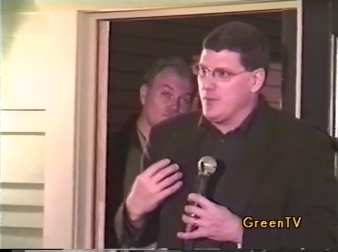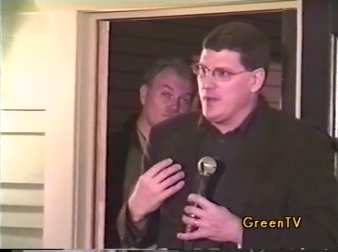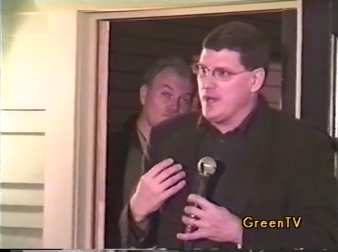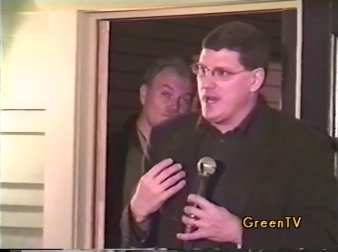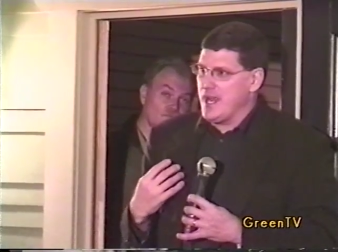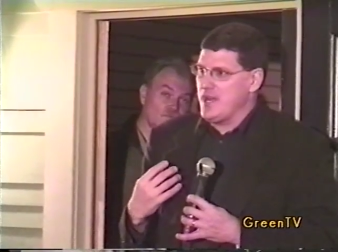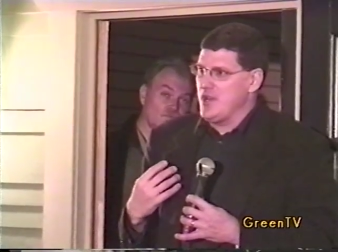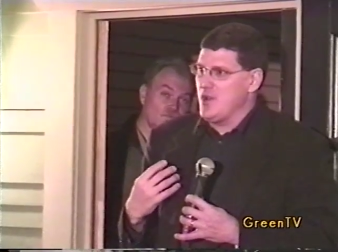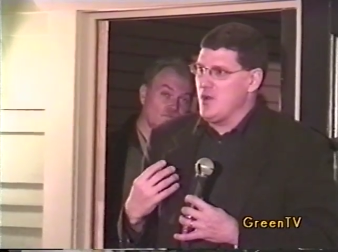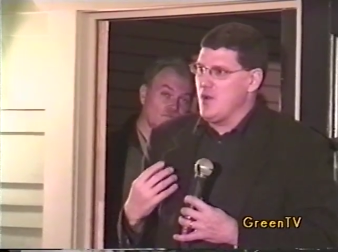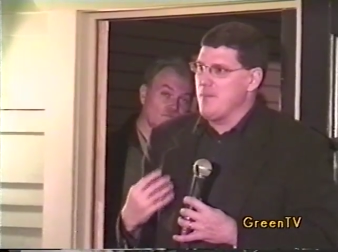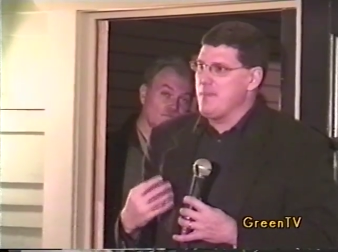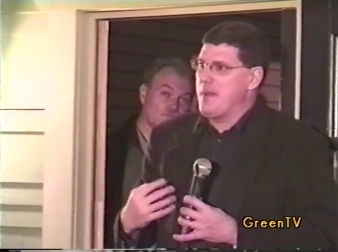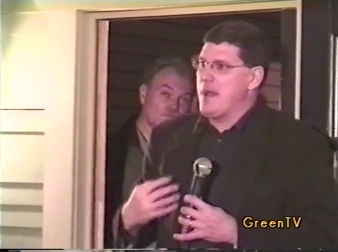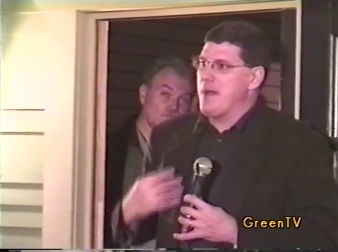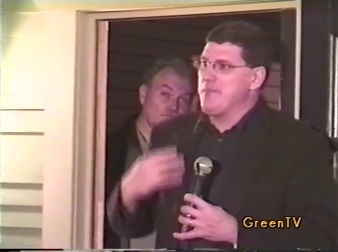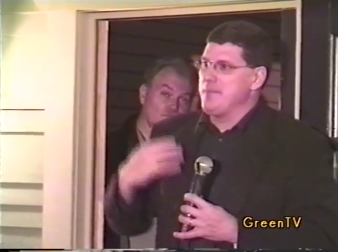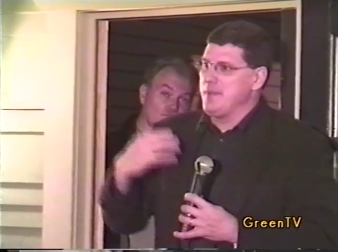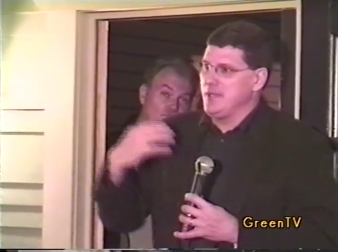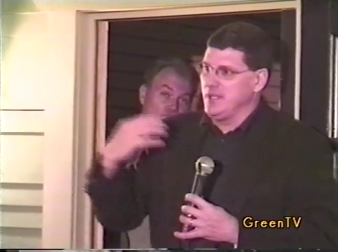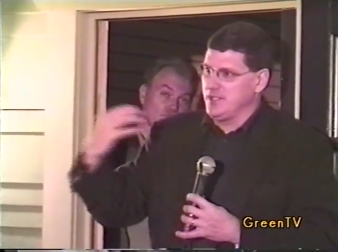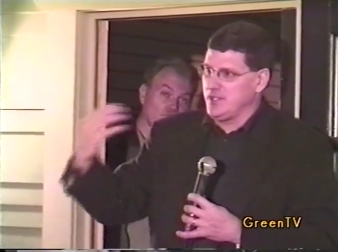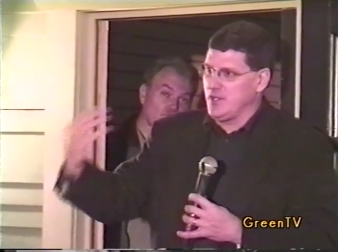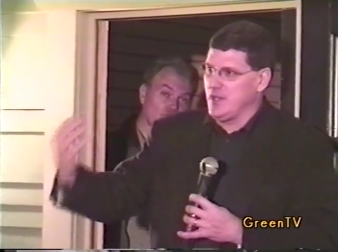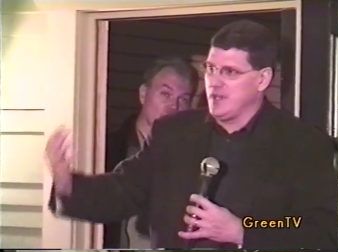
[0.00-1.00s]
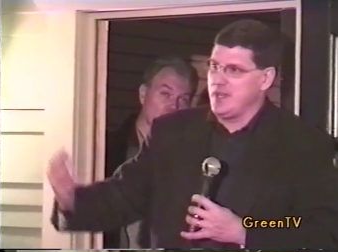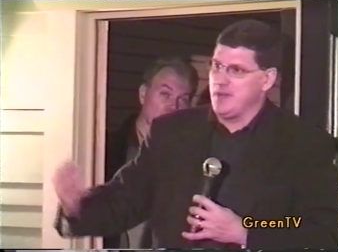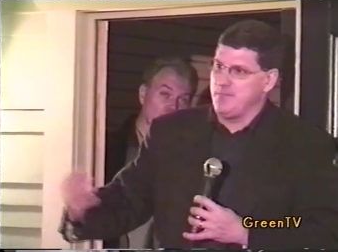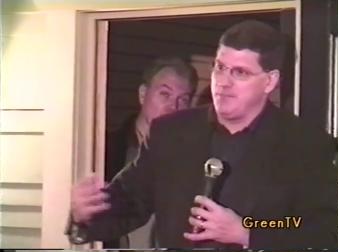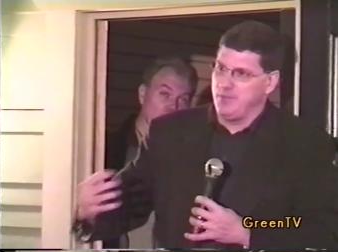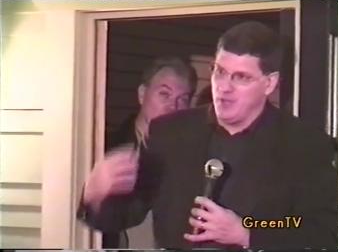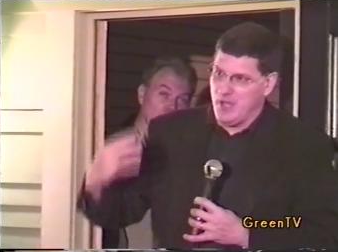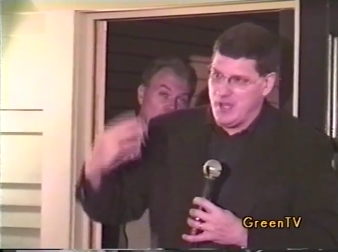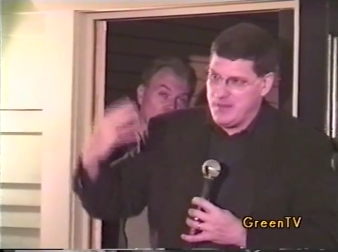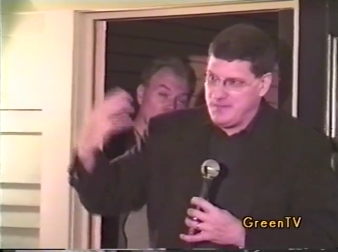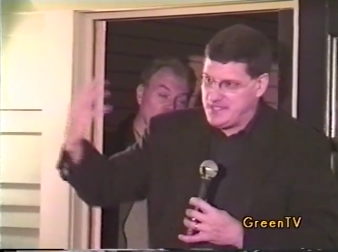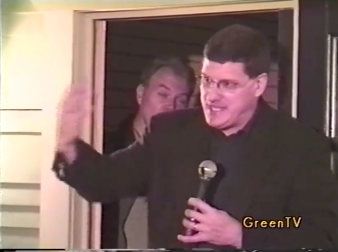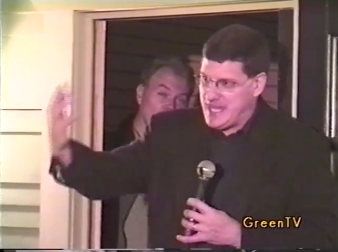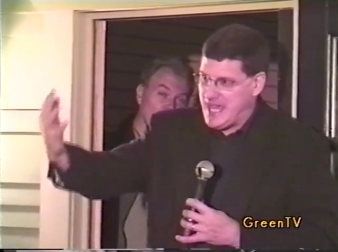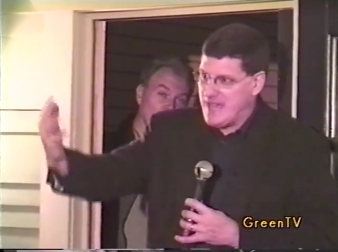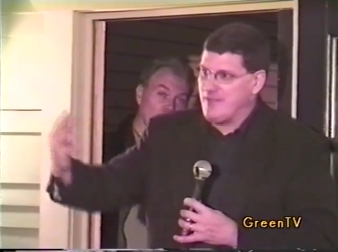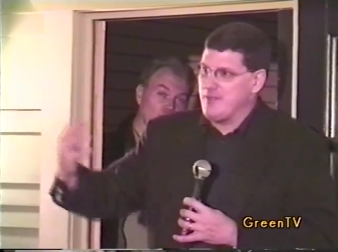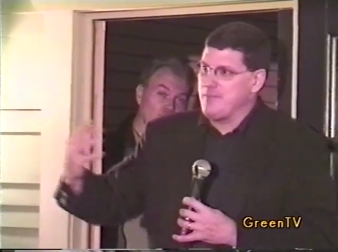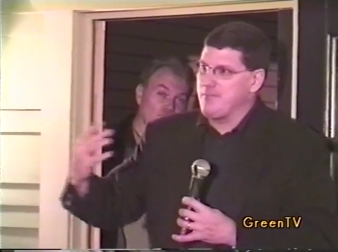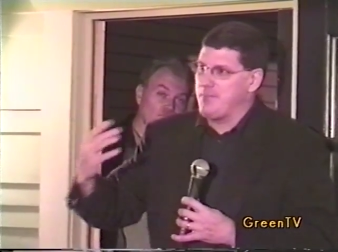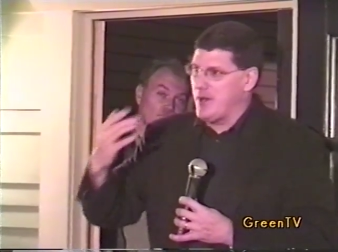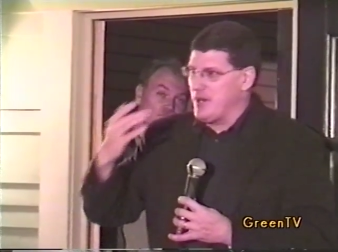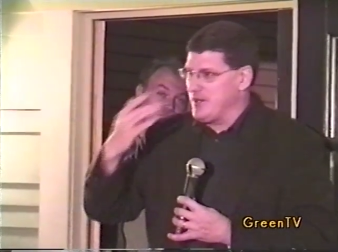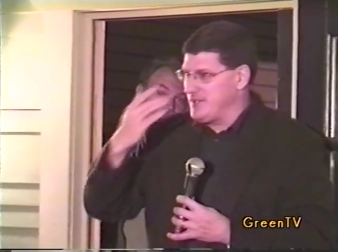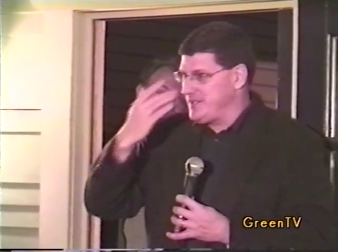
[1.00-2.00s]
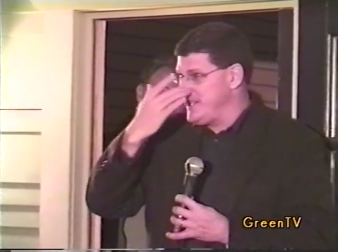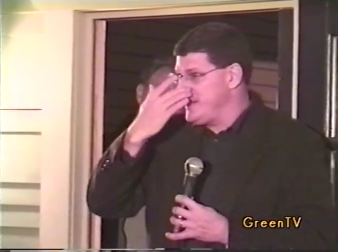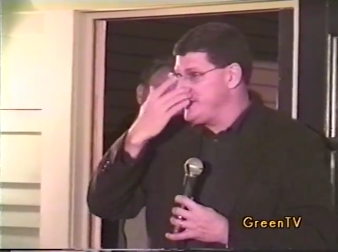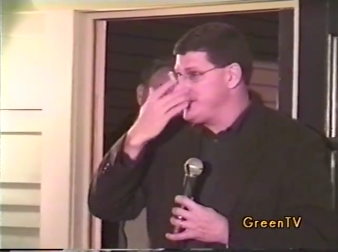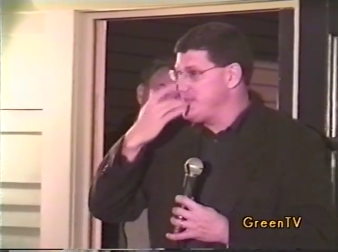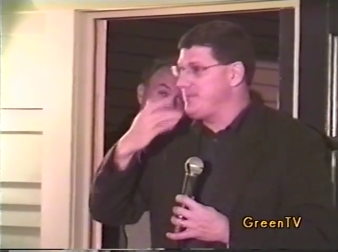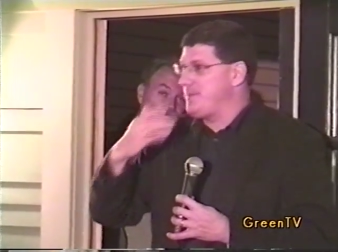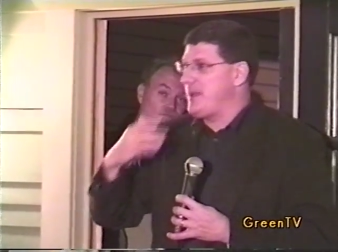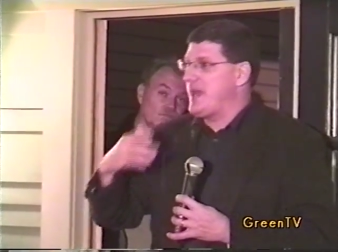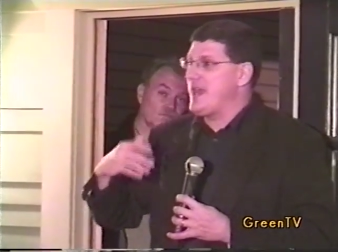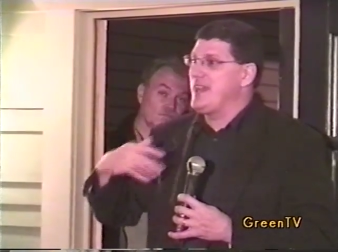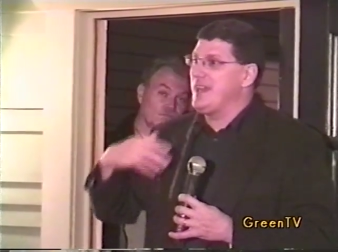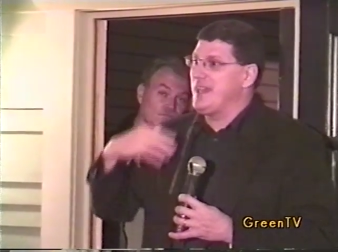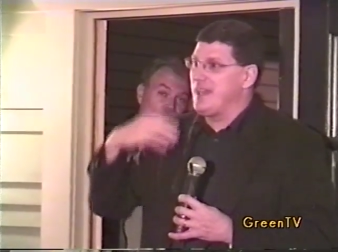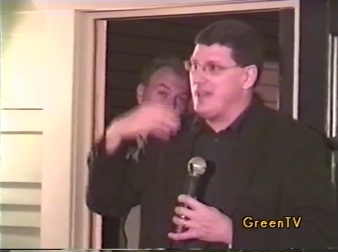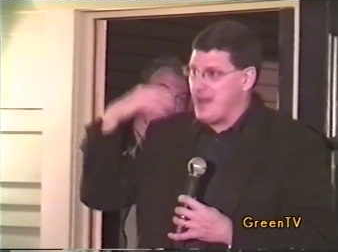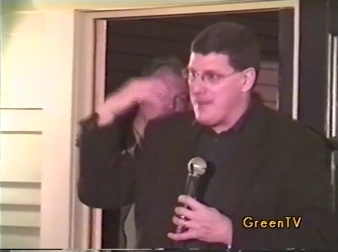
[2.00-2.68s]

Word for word: what I know about military deployments, having participated